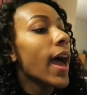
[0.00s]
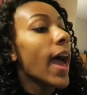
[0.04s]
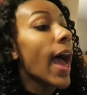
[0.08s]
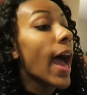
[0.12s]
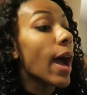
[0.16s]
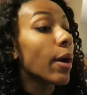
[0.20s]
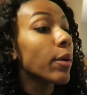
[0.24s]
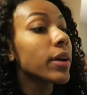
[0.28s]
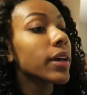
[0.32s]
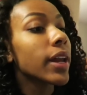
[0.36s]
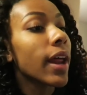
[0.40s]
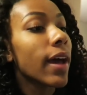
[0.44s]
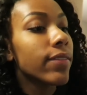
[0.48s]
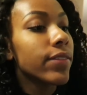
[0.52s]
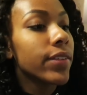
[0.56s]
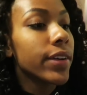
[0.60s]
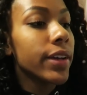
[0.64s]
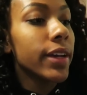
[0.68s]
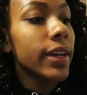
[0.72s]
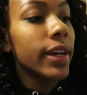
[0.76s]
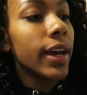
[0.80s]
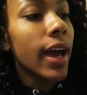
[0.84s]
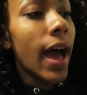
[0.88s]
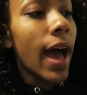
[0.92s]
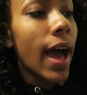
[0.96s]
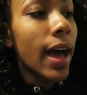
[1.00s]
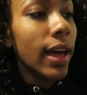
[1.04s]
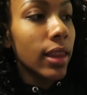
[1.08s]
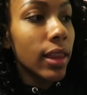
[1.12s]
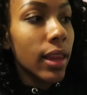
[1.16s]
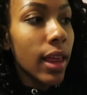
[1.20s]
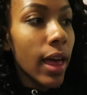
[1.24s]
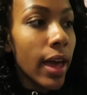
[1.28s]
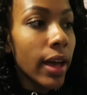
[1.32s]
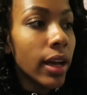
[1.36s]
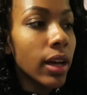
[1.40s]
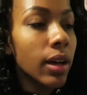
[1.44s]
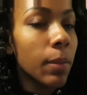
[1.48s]
How could I forget? I
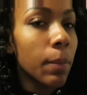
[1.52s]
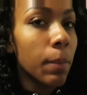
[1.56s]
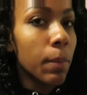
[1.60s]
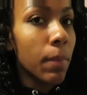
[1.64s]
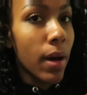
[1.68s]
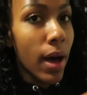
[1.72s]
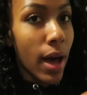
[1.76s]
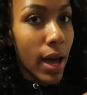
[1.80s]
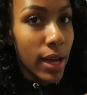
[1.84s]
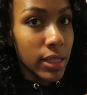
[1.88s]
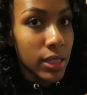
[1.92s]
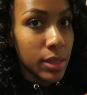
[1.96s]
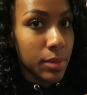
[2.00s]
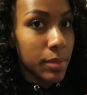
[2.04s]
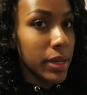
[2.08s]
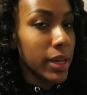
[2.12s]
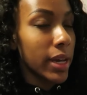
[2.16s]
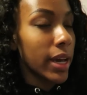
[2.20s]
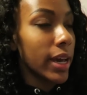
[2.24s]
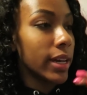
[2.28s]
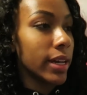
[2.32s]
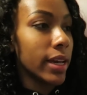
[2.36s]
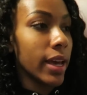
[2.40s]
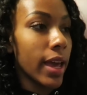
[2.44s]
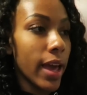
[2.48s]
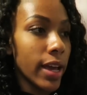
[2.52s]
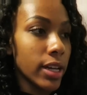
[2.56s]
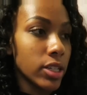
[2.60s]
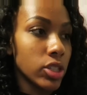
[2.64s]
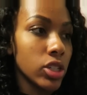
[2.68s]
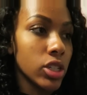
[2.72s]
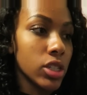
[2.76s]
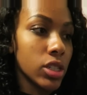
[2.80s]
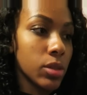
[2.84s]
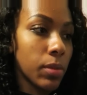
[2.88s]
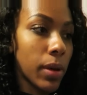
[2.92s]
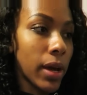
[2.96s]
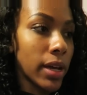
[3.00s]
like my spaghetti
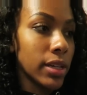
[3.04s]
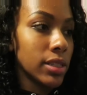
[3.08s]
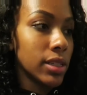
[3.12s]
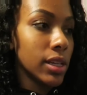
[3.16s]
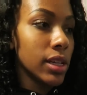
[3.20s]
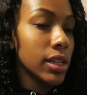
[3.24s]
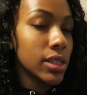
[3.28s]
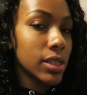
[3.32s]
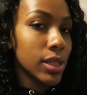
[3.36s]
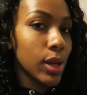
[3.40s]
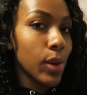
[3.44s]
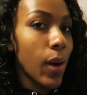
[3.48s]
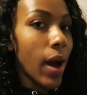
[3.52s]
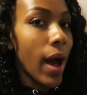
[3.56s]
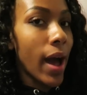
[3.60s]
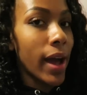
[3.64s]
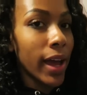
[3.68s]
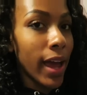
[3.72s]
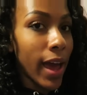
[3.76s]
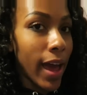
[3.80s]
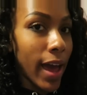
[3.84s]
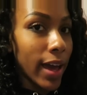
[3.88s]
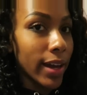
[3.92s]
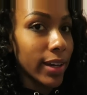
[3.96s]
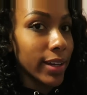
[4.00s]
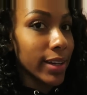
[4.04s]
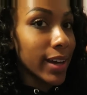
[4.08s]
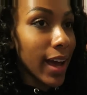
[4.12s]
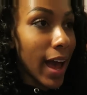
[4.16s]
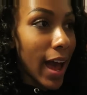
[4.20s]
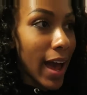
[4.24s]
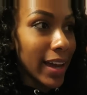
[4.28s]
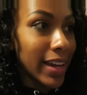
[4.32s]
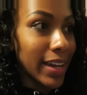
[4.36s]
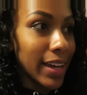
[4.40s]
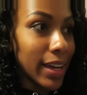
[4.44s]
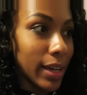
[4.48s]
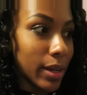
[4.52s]
extra spicy, so I add
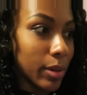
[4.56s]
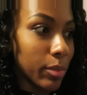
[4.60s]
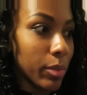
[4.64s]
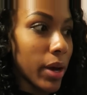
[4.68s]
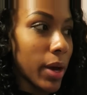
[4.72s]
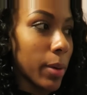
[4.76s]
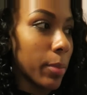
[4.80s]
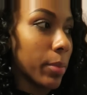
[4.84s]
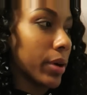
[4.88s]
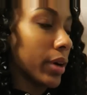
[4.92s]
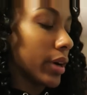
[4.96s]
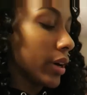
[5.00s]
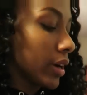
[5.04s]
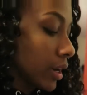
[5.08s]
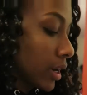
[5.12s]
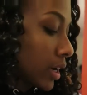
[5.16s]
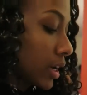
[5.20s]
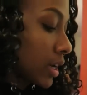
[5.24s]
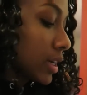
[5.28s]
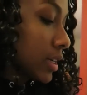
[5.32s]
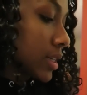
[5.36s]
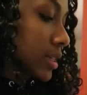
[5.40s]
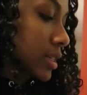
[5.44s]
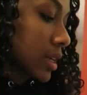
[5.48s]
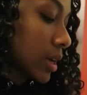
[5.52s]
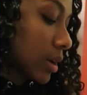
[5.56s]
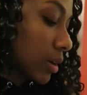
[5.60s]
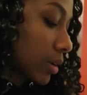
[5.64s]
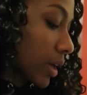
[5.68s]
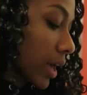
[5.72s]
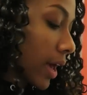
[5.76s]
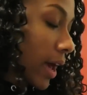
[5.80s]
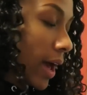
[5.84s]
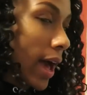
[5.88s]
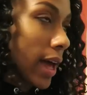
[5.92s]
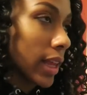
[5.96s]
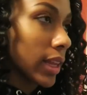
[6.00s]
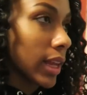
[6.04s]
cayenne pepper. So
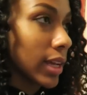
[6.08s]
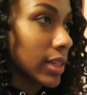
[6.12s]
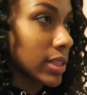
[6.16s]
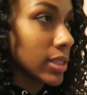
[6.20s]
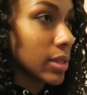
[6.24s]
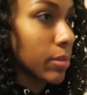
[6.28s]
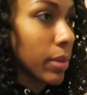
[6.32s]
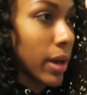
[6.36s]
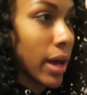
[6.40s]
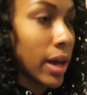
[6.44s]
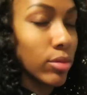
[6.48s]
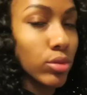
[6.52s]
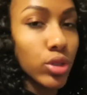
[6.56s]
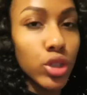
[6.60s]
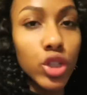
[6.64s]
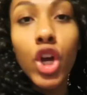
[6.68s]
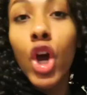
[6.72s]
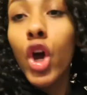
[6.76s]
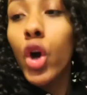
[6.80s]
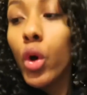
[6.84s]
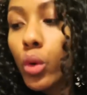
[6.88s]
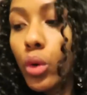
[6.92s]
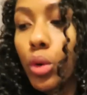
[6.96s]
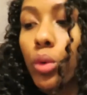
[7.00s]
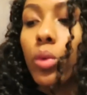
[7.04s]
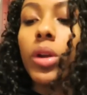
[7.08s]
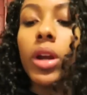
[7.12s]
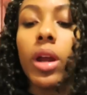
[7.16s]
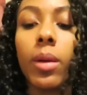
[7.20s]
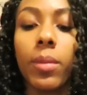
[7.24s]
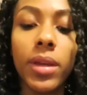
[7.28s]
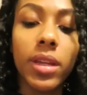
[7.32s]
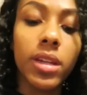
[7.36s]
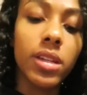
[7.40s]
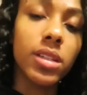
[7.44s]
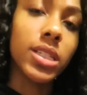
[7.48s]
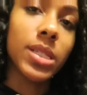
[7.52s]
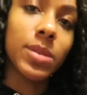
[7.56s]
yeah, I like to about choke when I'm
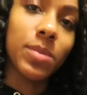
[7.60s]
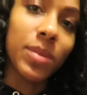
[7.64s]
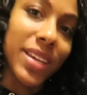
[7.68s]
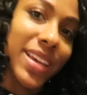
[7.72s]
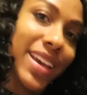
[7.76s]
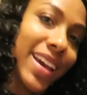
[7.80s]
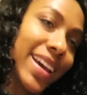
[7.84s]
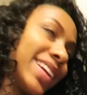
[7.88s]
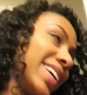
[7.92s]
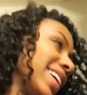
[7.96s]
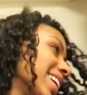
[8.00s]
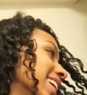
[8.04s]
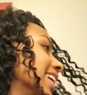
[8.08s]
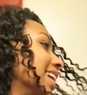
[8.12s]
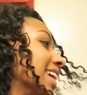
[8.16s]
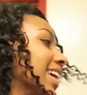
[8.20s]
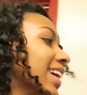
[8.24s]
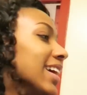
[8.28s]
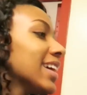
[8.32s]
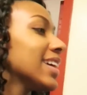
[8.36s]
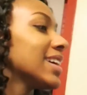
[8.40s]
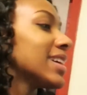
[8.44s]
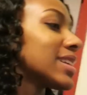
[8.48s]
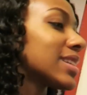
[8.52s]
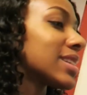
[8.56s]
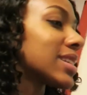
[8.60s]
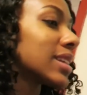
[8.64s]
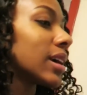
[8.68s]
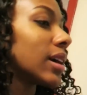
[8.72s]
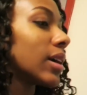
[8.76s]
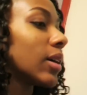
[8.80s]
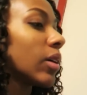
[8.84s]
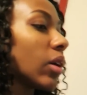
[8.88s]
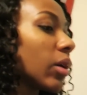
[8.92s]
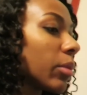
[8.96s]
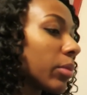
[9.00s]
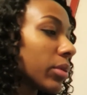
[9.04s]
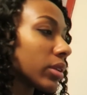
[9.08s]
eating spaghetti. So
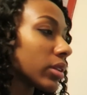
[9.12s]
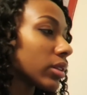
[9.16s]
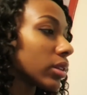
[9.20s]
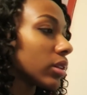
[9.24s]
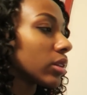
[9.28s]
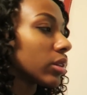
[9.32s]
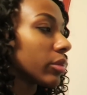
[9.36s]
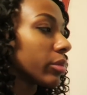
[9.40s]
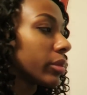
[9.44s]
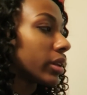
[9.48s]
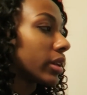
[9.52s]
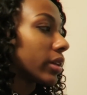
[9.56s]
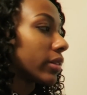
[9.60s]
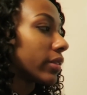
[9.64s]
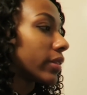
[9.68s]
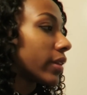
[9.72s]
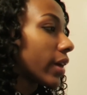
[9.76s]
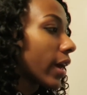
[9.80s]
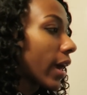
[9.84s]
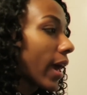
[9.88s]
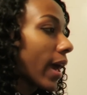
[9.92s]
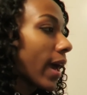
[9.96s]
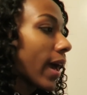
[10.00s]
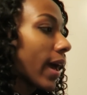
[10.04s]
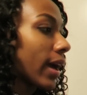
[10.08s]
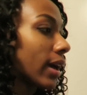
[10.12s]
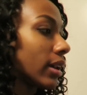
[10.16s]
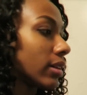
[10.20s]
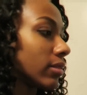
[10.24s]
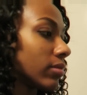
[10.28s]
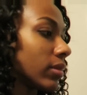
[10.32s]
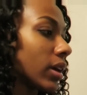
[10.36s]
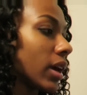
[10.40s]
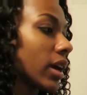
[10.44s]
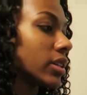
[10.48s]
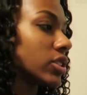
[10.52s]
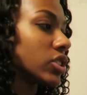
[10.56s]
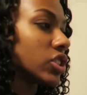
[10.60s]
I'll put a little bit of that
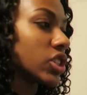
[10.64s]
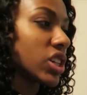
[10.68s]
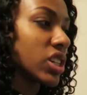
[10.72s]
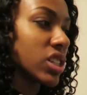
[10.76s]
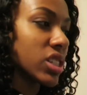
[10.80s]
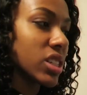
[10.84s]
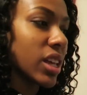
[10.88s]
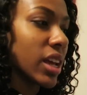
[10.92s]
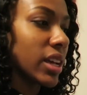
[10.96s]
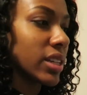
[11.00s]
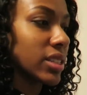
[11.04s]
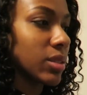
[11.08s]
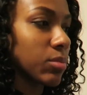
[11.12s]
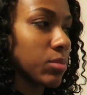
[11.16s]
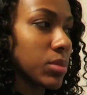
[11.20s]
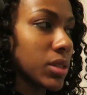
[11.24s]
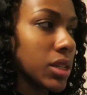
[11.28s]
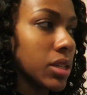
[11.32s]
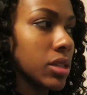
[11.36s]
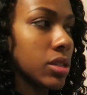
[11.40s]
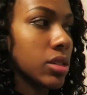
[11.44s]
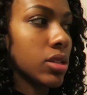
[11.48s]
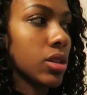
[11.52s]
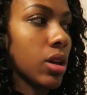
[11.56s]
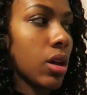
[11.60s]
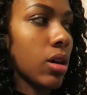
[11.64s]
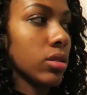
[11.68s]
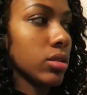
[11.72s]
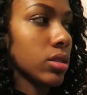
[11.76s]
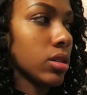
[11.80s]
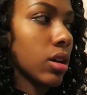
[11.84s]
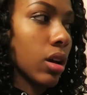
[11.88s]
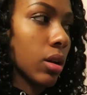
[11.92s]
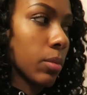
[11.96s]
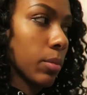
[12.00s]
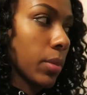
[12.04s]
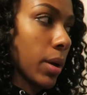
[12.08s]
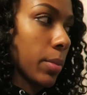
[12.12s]
and just like some seasoned salt
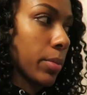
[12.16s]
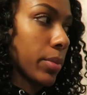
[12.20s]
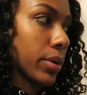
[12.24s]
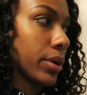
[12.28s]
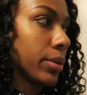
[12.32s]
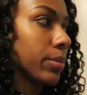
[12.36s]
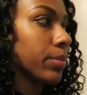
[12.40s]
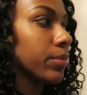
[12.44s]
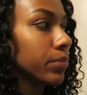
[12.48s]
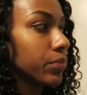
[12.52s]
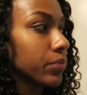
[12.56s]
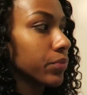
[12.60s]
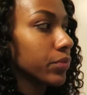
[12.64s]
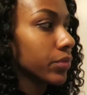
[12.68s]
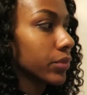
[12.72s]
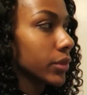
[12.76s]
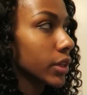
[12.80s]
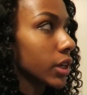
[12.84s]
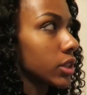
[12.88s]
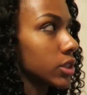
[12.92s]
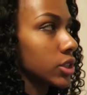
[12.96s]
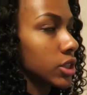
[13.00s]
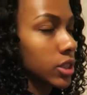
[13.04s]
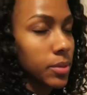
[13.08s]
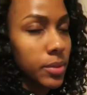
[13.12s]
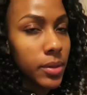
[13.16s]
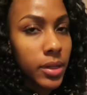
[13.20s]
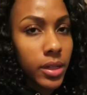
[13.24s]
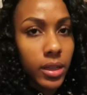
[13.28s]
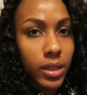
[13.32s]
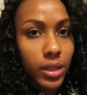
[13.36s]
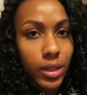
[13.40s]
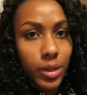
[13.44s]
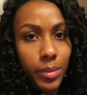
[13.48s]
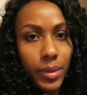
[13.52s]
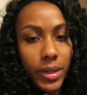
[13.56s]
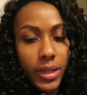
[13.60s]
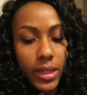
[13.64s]
and pepper. Just put a
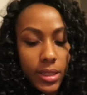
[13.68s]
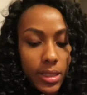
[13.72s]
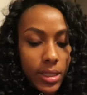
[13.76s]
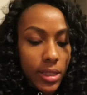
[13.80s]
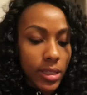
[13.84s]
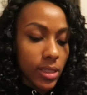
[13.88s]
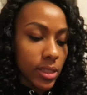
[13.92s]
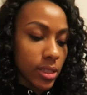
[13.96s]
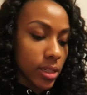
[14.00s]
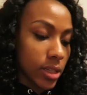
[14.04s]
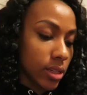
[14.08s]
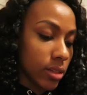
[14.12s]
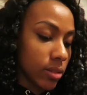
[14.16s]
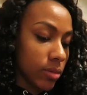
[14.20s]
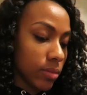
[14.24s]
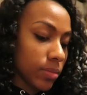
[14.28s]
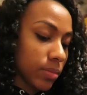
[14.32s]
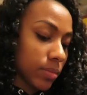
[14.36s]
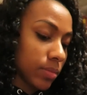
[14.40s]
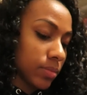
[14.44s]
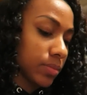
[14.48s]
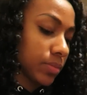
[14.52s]
little bit of seasoning.